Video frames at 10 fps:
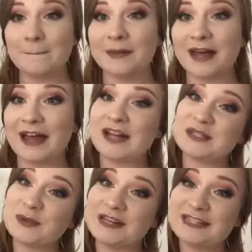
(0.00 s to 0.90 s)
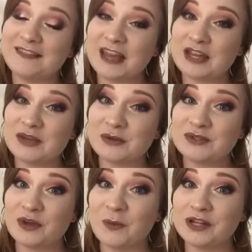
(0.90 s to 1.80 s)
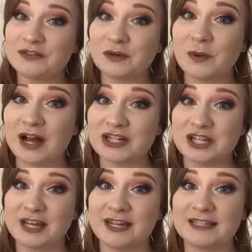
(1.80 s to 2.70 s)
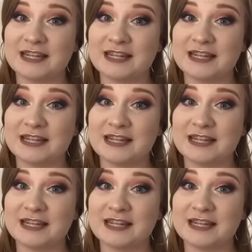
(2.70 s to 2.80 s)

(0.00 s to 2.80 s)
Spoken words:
But I just wanted to thank you so much for watching,